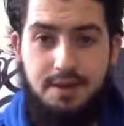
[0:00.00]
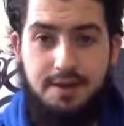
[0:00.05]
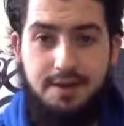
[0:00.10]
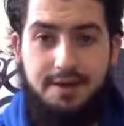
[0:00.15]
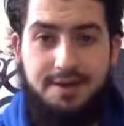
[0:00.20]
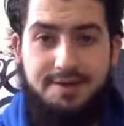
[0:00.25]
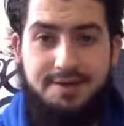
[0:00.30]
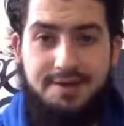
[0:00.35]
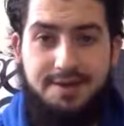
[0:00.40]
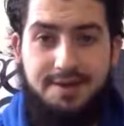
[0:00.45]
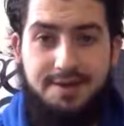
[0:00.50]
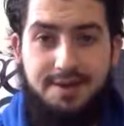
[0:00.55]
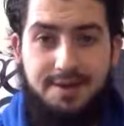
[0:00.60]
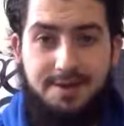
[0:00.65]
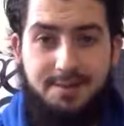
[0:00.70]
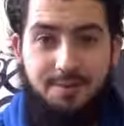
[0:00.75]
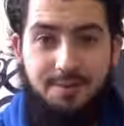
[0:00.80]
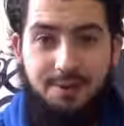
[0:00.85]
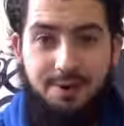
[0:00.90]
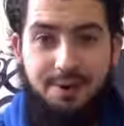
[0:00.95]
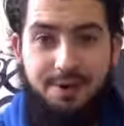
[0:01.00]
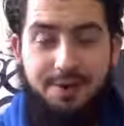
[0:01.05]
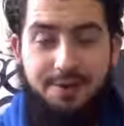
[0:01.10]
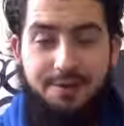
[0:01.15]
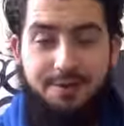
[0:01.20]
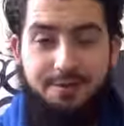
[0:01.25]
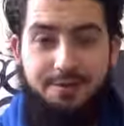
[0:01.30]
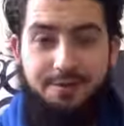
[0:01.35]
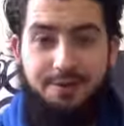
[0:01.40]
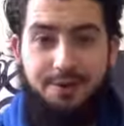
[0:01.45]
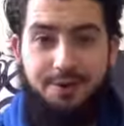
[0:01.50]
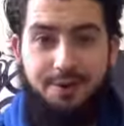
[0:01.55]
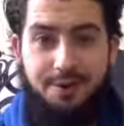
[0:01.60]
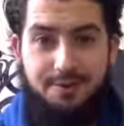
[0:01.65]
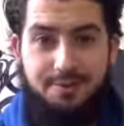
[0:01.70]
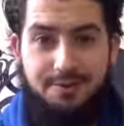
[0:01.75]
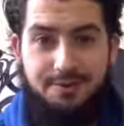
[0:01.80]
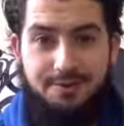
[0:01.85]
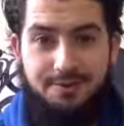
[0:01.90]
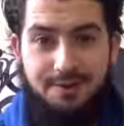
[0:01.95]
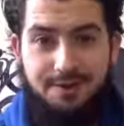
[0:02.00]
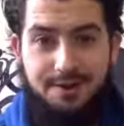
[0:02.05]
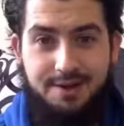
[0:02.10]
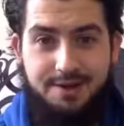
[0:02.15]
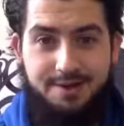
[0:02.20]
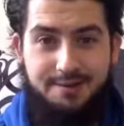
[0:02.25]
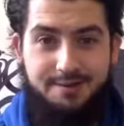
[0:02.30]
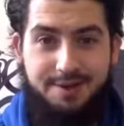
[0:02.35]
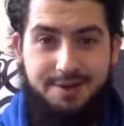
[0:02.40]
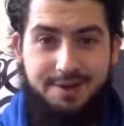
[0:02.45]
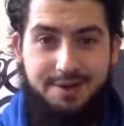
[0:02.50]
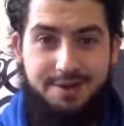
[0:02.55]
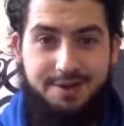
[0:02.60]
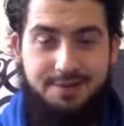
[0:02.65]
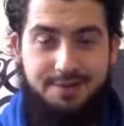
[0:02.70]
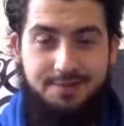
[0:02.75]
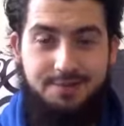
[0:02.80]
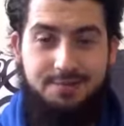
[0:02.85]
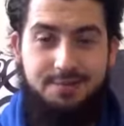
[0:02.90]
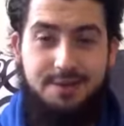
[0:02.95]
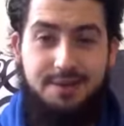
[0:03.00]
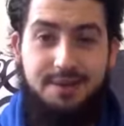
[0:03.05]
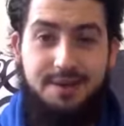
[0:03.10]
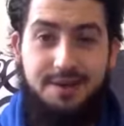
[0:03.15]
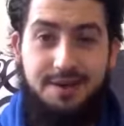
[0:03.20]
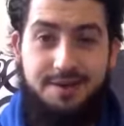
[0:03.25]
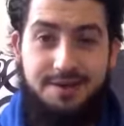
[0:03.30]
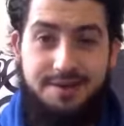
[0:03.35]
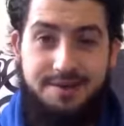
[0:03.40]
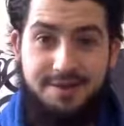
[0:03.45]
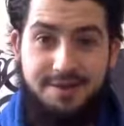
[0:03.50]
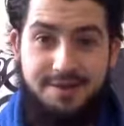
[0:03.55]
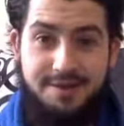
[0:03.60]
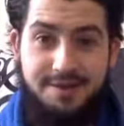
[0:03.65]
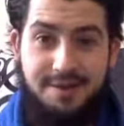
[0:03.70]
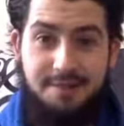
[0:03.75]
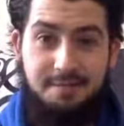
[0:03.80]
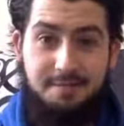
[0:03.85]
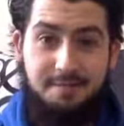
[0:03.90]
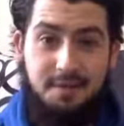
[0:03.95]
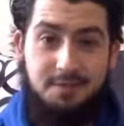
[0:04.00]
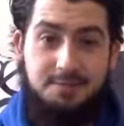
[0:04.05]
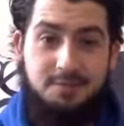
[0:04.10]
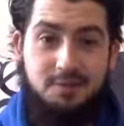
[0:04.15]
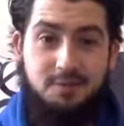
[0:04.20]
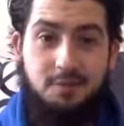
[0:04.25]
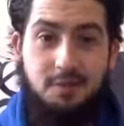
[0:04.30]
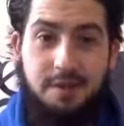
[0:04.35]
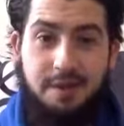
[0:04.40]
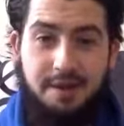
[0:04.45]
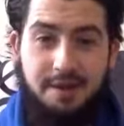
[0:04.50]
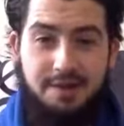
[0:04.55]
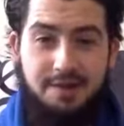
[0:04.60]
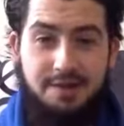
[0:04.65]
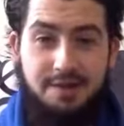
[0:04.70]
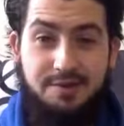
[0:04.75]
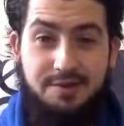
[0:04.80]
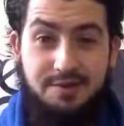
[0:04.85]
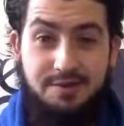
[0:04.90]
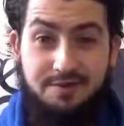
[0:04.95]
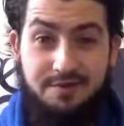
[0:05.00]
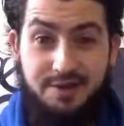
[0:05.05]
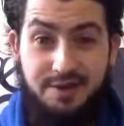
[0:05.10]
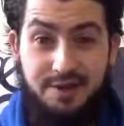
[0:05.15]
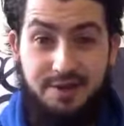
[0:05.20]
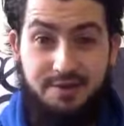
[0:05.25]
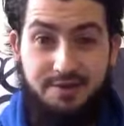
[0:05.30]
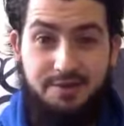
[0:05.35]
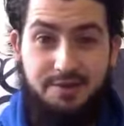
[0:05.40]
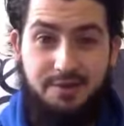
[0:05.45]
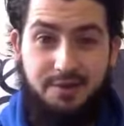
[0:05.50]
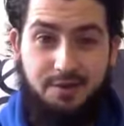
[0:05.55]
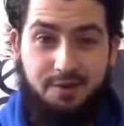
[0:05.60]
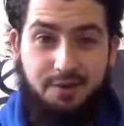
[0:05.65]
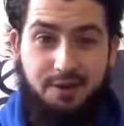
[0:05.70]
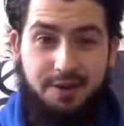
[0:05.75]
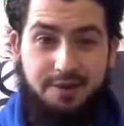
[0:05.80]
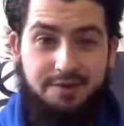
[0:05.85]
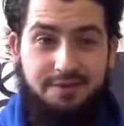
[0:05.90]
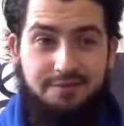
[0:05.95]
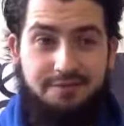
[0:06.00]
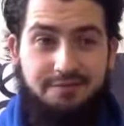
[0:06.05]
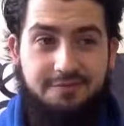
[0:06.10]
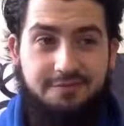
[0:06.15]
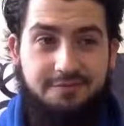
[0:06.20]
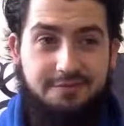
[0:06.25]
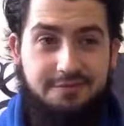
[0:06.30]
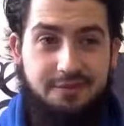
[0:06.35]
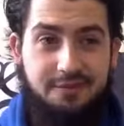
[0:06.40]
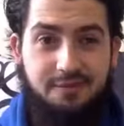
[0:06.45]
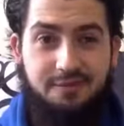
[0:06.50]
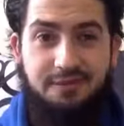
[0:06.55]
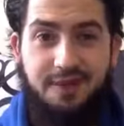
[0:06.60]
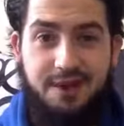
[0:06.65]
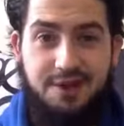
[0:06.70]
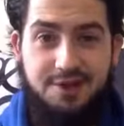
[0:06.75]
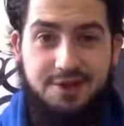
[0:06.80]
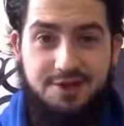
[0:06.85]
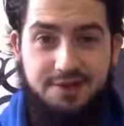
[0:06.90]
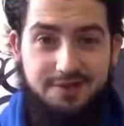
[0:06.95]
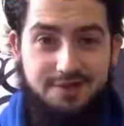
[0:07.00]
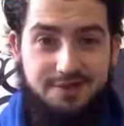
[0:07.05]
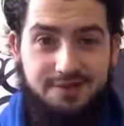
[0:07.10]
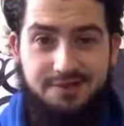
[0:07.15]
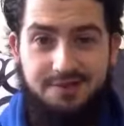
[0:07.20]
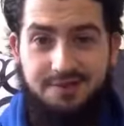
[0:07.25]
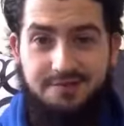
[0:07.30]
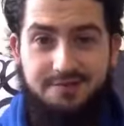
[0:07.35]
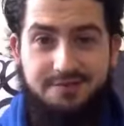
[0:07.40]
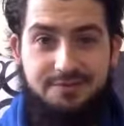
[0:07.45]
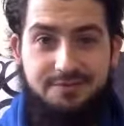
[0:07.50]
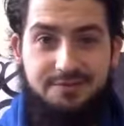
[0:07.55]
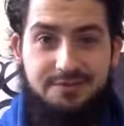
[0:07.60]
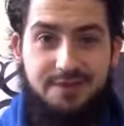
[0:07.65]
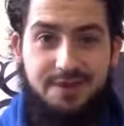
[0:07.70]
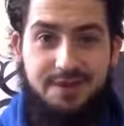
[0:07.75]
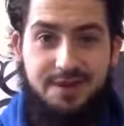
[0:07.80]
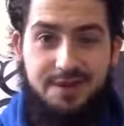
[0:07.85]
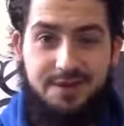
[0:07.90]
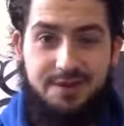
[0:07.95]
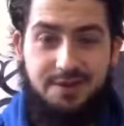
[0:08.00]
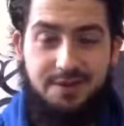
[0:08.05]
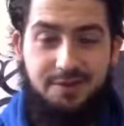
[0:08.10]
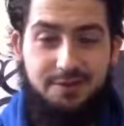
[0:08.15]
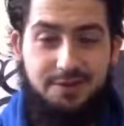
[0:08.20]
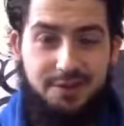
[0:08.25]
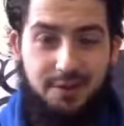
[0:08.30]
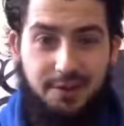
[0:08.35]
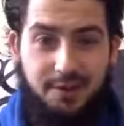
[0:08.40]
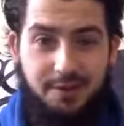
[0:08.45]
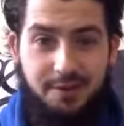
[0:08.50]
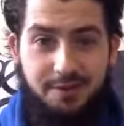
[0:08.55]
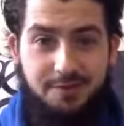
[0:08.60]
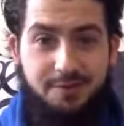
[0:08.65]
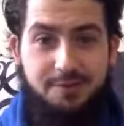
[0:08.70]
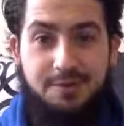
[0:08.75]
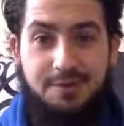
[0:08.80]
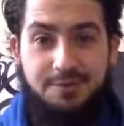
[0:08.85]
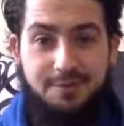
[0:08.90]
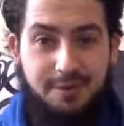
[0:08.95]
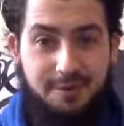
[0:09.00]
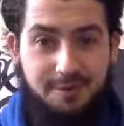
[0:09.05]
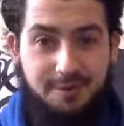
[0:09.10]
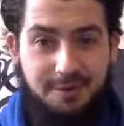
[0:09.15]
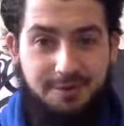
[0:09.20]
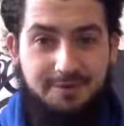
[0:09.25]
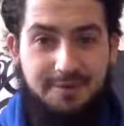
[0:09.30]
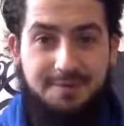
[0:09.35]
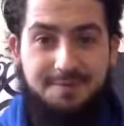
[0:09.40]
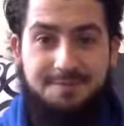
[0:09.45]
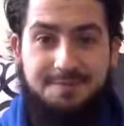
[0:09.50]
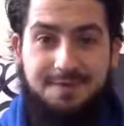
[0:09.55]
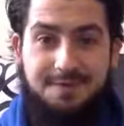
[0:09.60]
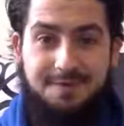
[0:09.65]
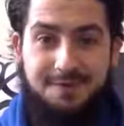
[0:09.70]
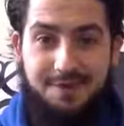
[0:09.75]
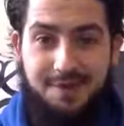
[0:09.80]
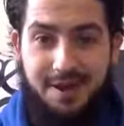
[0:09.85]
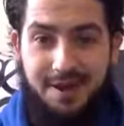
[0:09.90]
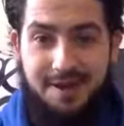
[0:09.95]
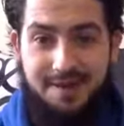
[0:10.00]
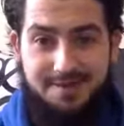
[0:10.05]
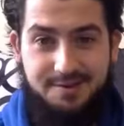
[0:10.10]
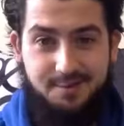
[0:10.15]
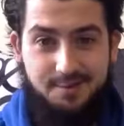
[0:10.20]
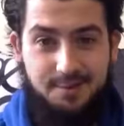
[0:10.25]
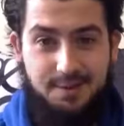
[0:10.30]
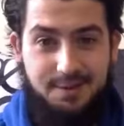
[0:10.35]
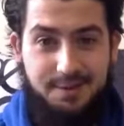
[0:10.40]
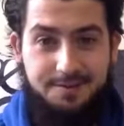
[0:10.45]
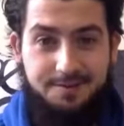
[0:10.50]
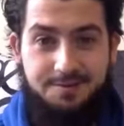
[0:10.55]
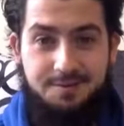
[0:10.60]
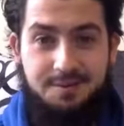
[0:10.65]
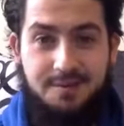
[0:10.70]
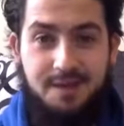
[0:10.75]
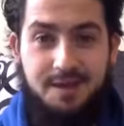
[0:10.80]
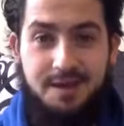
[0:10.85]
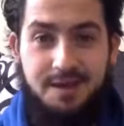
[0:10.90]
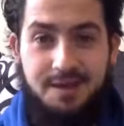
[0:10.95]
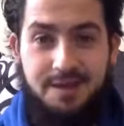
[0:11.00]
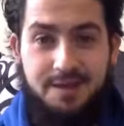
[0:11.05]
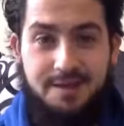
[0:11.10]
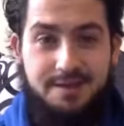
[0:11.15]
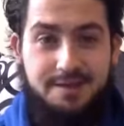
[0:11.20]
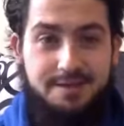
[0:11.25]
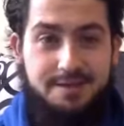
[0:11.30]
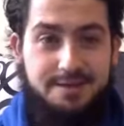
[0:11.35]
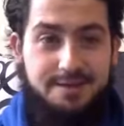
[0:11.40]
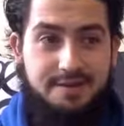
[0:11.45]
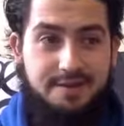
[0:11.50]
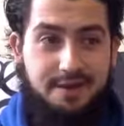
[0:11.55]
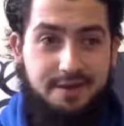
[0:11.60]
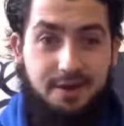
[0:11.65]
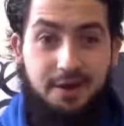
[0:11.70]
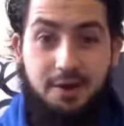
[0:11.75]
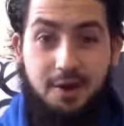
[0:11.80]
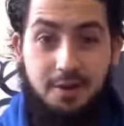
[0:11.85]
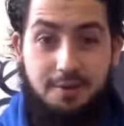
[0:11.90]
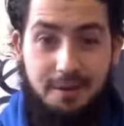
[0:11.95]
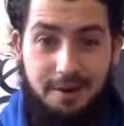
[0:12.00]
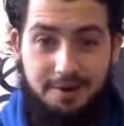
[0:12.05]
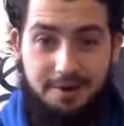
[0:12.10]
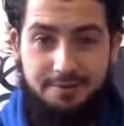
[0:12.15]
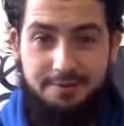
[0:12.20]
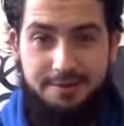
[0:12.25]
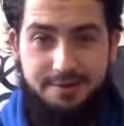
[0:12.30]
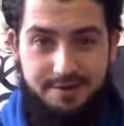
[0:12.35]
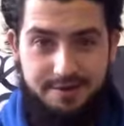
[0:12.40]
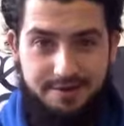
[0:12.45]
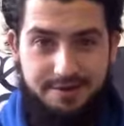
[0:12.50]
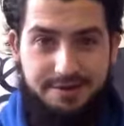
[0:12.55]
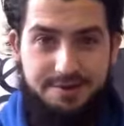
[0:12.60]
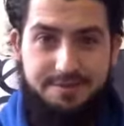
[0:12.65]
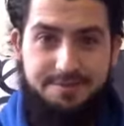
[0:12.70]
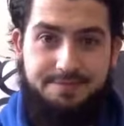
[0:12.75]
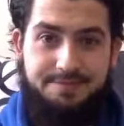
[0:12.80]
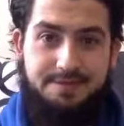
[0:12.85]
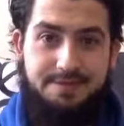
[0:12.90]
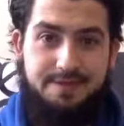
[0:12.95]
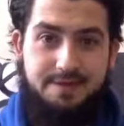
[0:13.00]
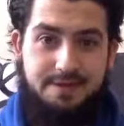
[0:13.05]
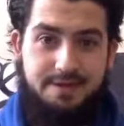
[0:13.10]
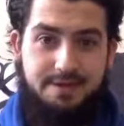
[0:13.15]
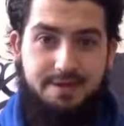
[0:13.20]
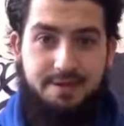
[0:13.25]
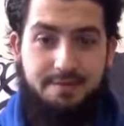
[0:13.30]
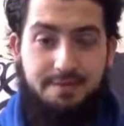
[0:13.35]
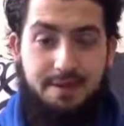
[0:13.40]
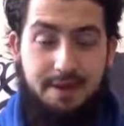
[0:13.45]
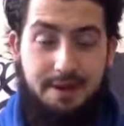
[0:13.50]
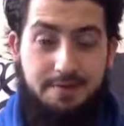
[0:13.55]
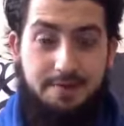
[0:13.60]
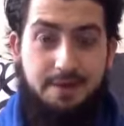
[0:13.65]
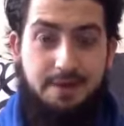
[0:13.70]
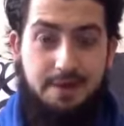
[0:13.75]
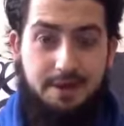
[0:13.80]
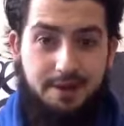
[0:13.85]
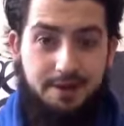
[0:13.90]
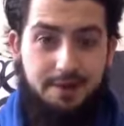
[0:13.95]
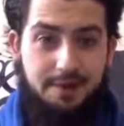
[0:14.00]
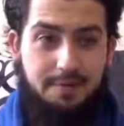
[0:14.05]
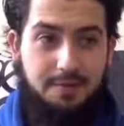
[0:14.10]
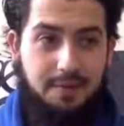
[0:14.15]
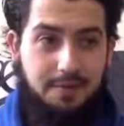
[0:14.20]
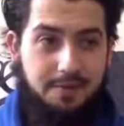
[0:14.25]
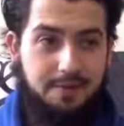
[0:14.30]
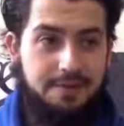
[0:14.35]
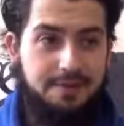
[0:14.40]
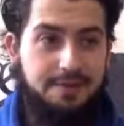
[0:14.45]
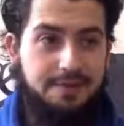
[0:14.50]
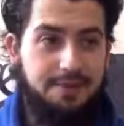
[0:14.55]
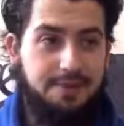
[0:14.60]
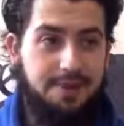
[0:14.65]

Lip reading: Assalamu alaikum wa rahmatullahi wa barakatuh. This is Sam. I'm just going to be making a series of videos on kind of the reflections of on the diary of a revert brother in the UK, as it were. Because I got married recently. Alhamdulillah, I got married.